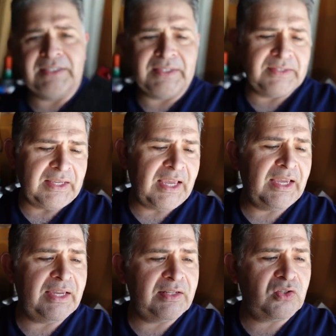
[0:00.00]
this is
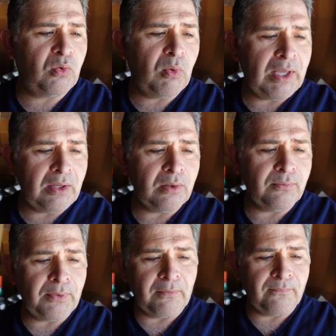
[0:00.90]
a
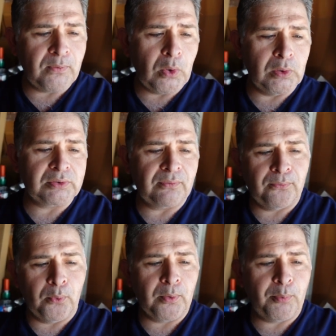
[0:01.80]
12 volt,
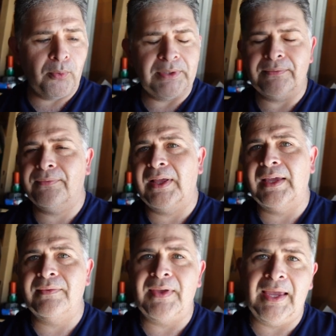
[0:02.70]

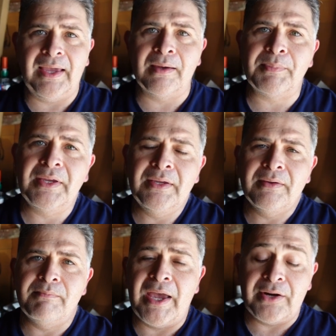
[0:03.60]
4.5 amp
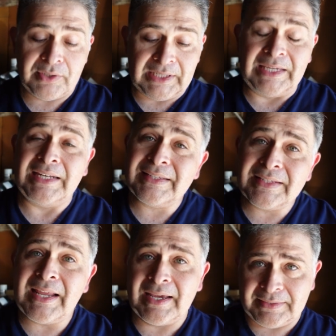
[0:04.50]
battery. It is
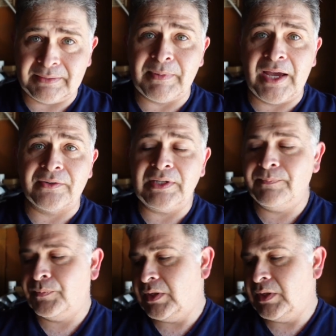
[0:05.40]
an acid battery,